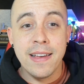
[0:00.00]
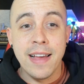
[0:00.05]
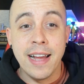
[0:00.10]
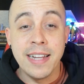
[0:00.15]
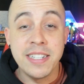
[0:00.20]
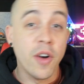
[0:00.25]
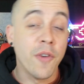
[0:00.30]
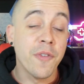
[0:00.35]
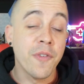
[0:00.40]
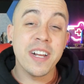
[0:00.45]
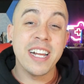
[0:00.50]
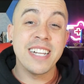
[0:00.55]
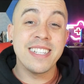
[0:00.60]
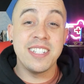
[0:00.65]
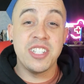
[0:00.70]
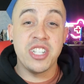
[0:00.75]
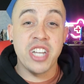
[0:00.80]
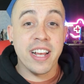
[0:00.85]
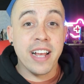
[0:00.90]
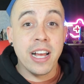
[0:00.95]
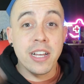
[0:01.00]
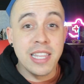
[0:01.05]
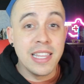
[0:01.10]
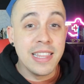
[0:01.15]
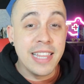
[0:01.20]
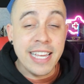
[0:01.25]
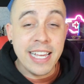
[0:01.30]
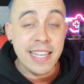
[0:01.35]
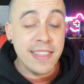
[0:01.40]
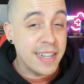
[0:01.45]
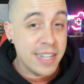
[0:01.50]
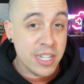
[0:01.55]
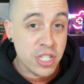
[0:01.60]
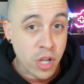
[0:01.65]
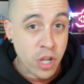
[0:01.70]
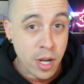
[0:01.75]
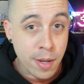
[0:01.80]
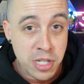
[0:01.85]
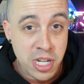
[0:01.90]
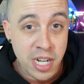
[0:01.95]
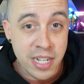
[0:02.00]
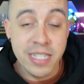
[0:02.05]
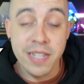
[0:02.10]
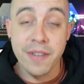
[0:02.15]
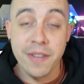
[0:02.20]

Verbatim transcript: And don't forget to check out the link in the description to